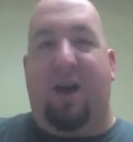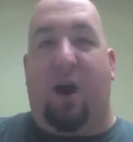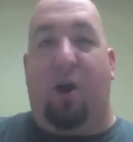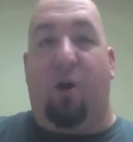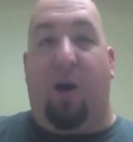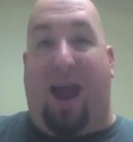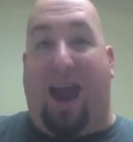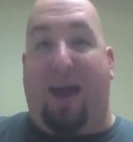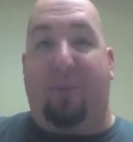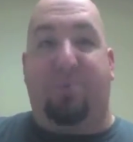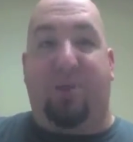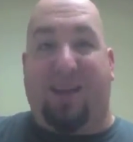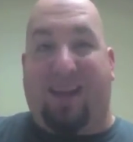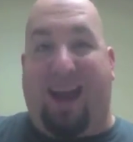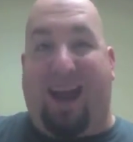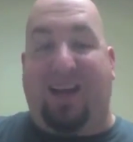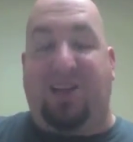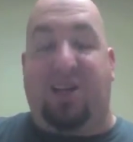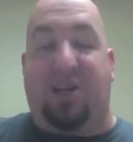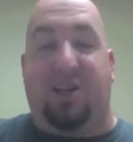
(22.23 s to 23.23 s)
or
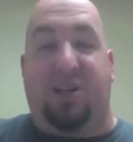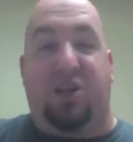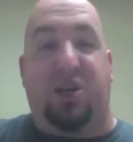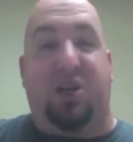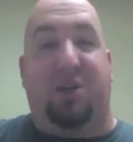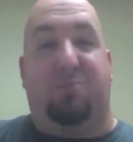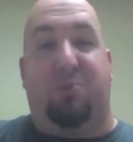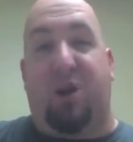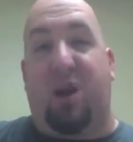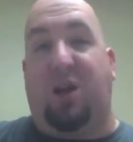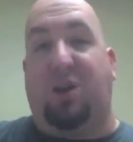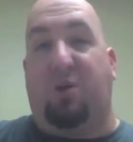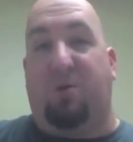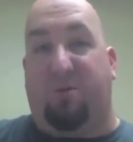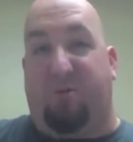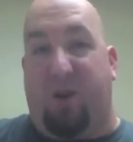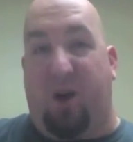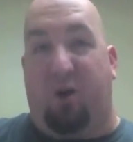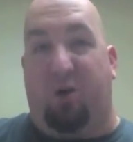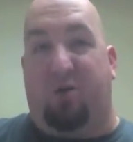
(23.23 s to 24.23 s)
applications that you can put on your
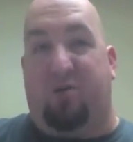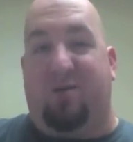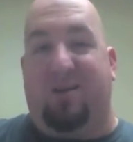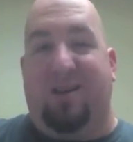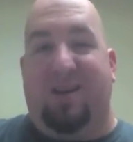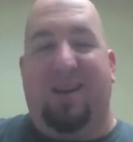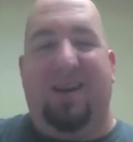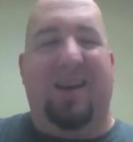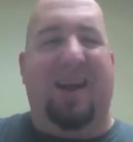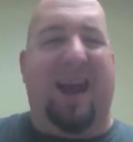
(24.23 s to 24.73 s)
phone,